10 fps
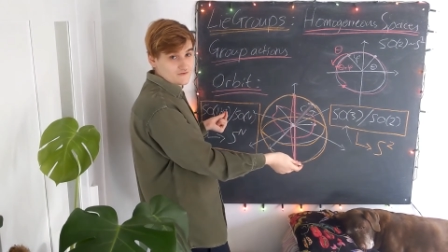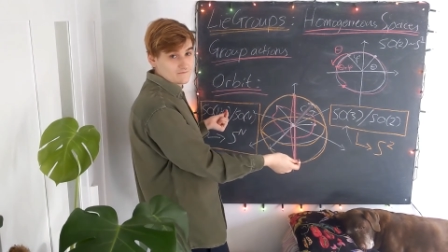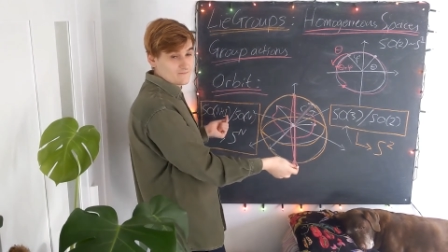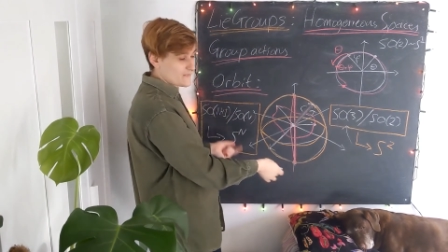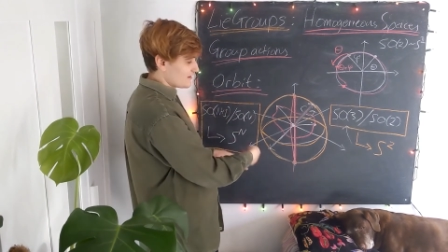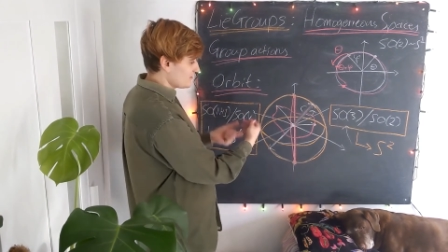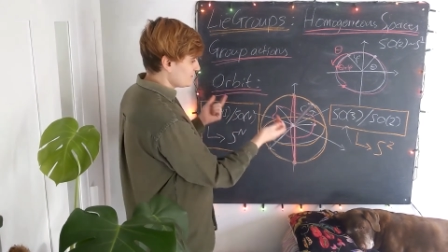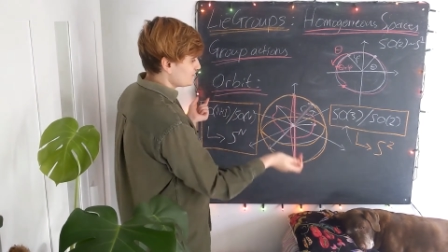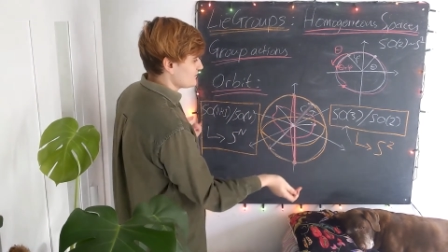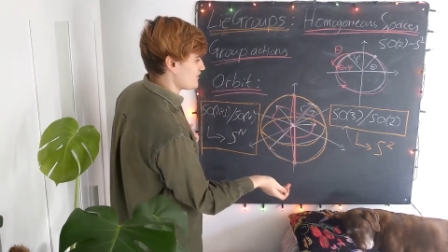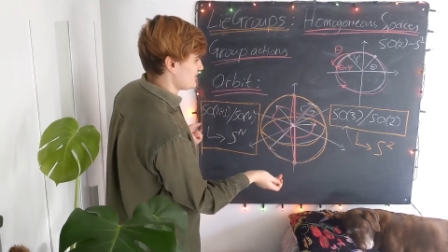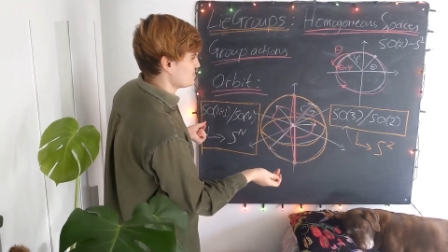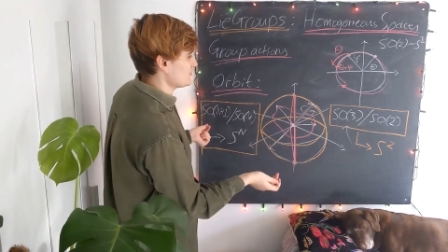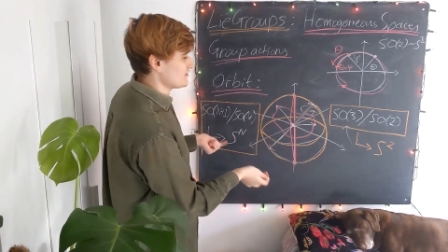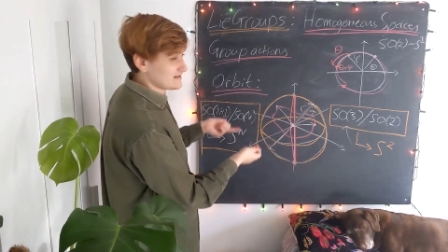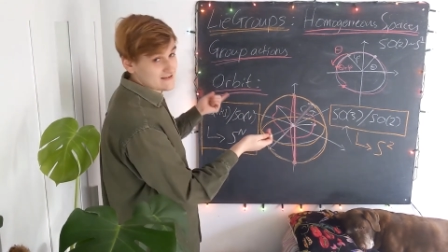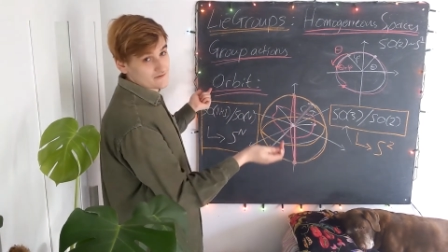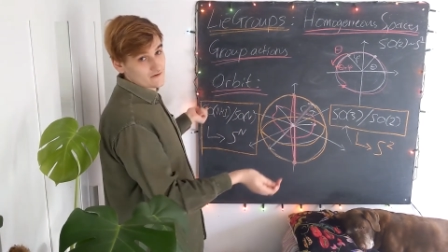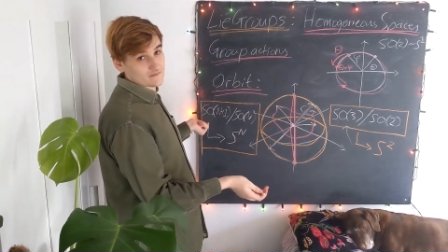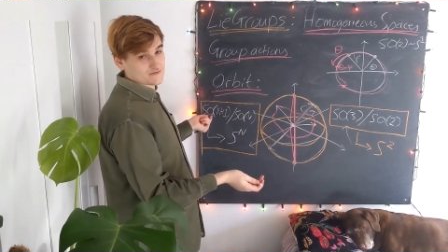from nothing but Lie
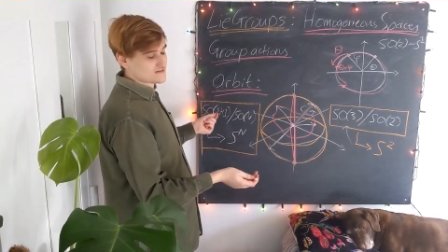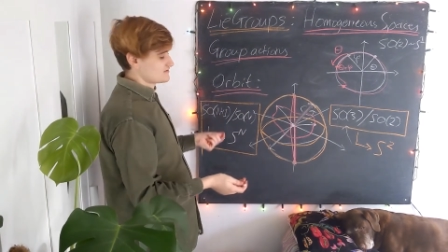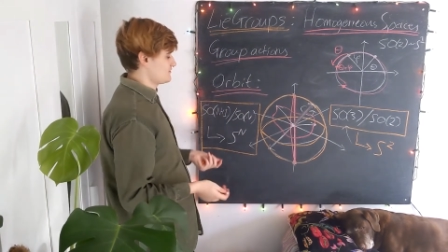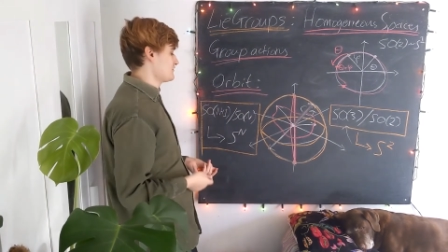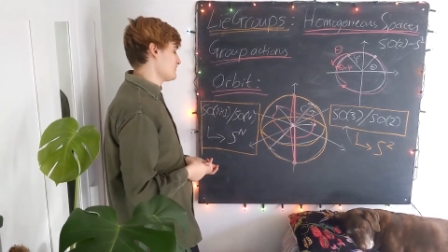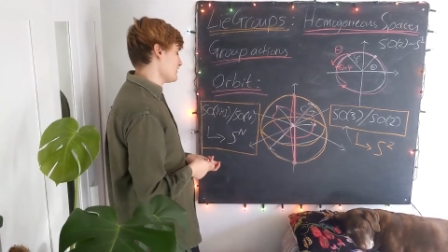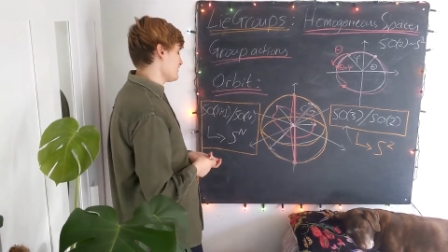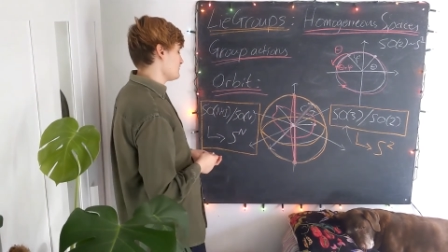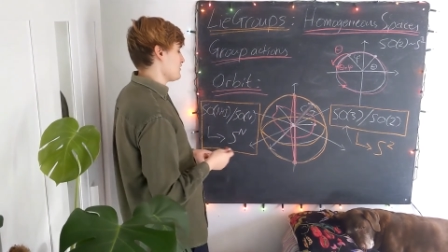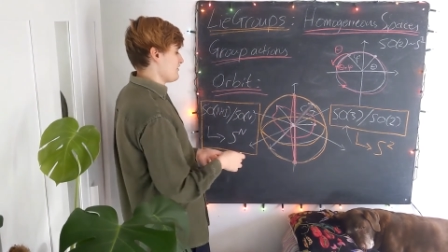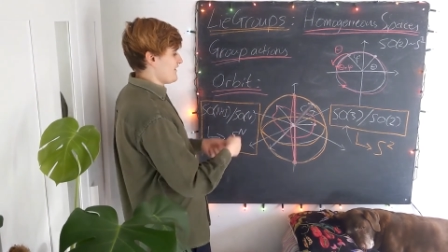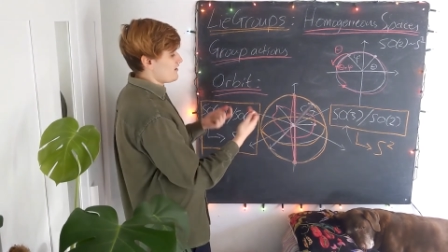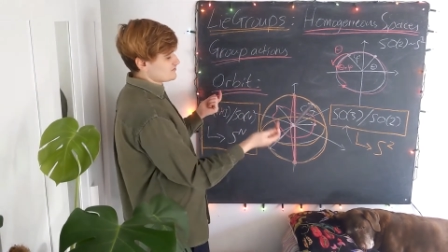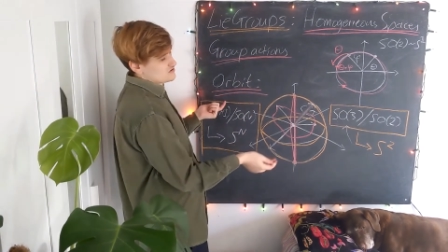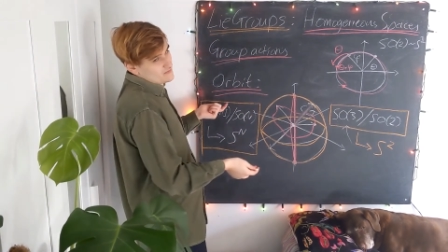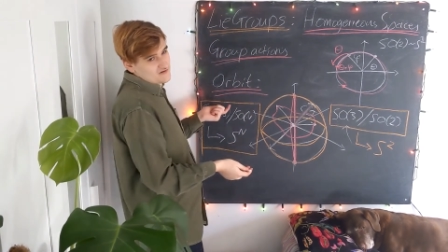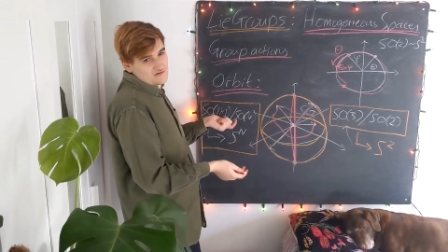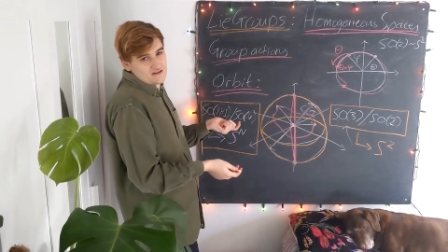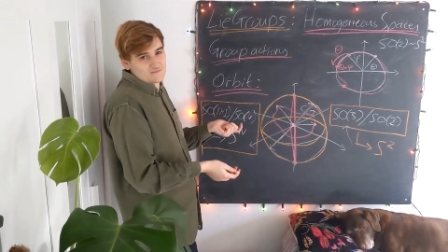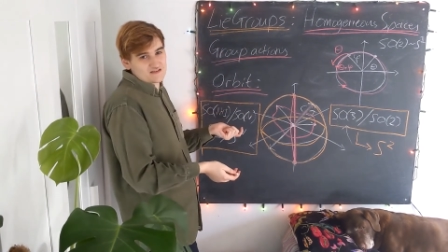groups. Well, they are
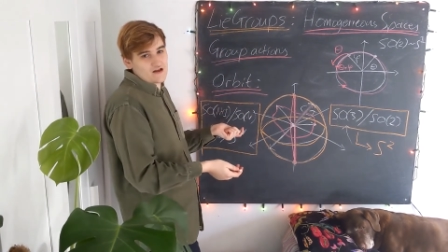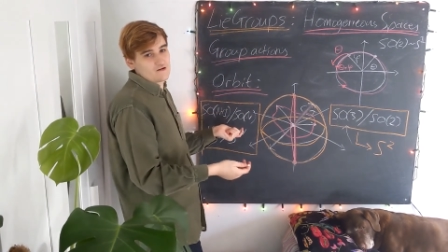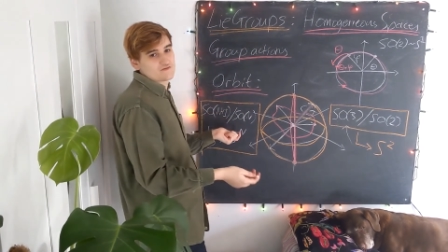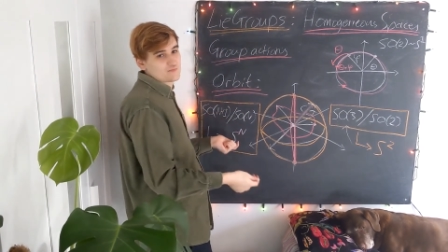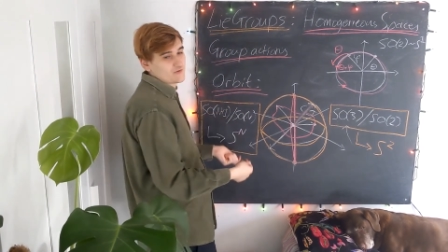geometry themselves,